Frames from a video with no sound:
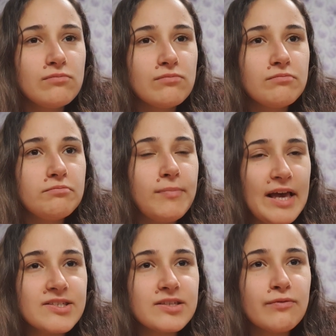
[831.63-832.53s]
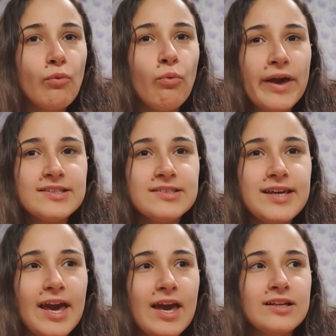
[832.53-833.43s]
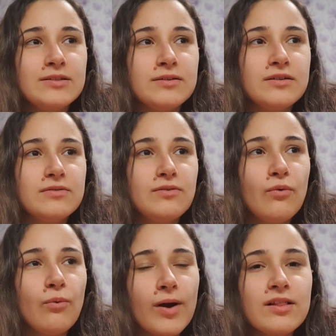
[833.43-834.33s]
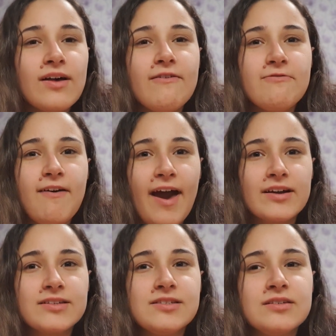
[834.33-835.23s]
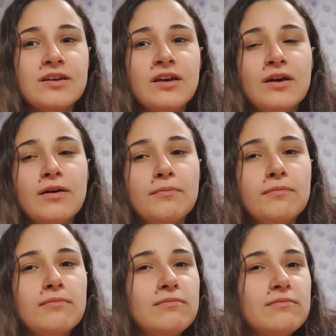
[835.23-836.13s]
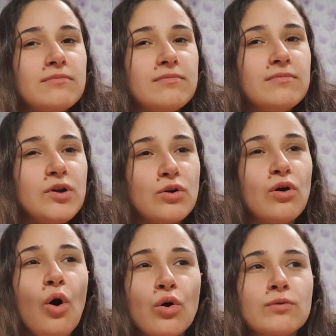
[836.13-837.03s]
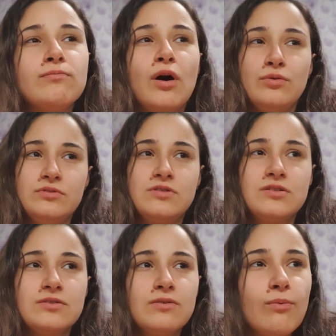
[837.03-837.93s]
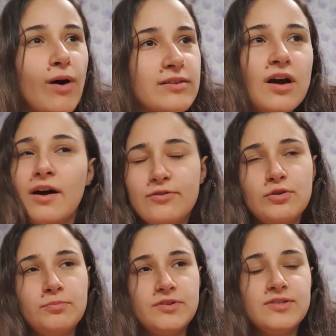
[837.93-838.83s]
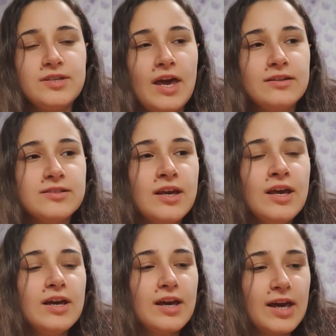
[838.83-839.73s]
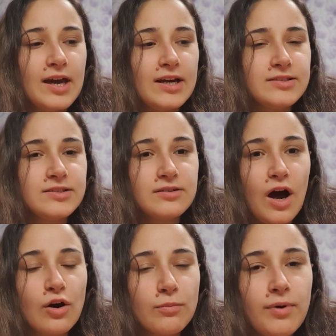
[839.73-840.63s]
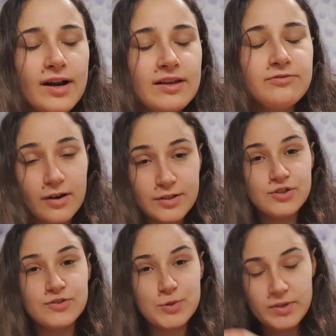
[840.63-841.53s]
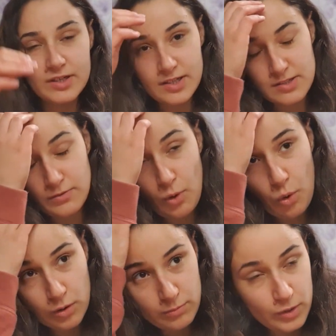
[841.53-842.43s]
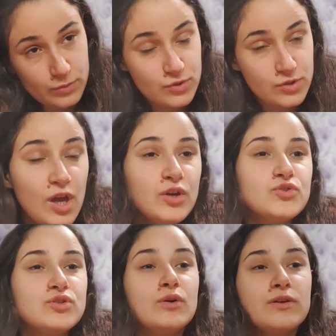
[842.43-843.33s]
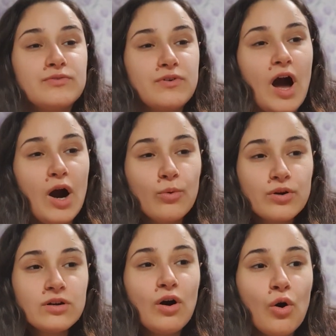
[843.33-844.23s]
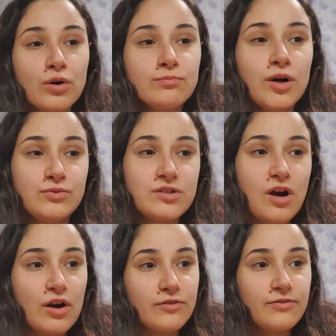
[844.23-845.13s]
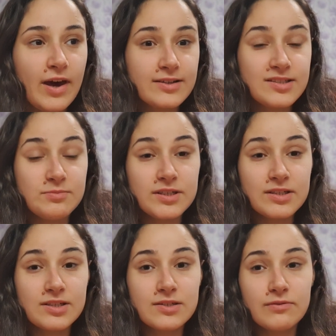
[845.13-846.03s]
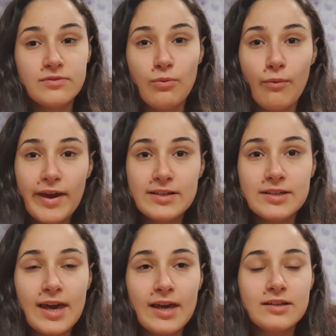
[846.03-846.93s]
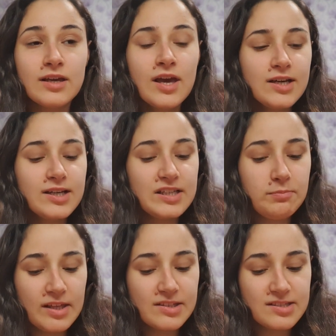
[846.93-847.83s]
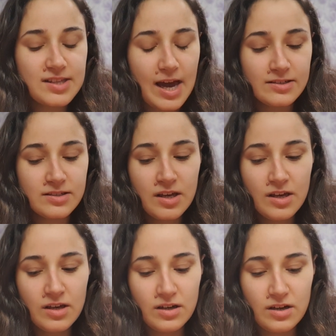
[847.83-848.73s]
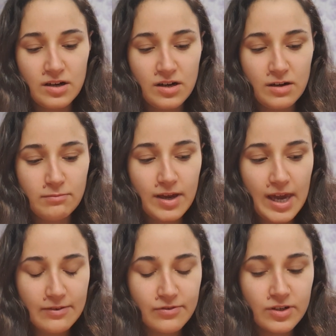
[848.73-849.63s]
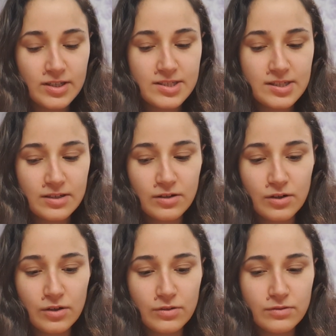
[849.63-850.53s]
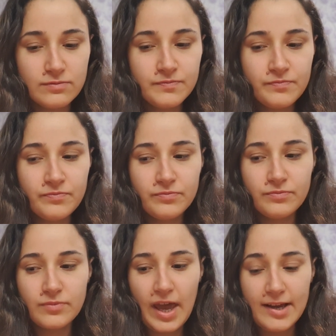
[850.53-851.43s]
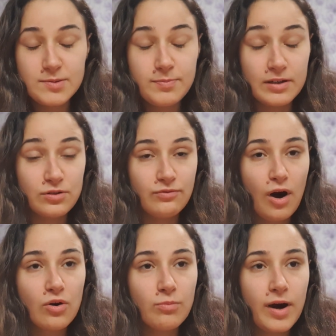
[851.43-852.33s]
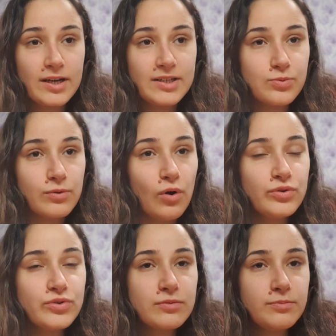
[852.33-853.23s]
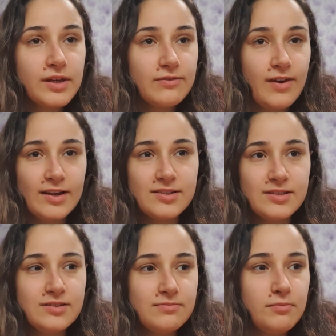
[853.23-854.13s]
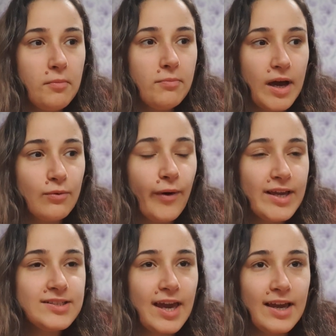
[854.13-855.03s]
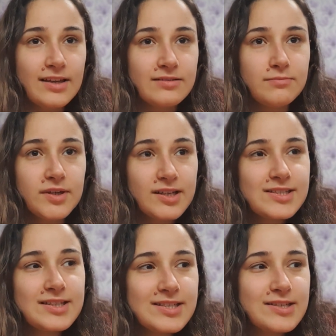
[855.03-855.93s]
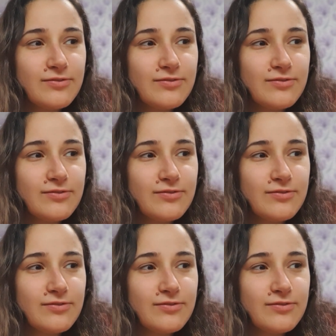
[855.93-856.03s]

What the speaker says: Massive weight gain will affect your hormones 100%, and our body functions because of hormones. So if our hormones are affected because of the weight gain, it means that every single aspect of our bodies will also be affected by weight gain, because it is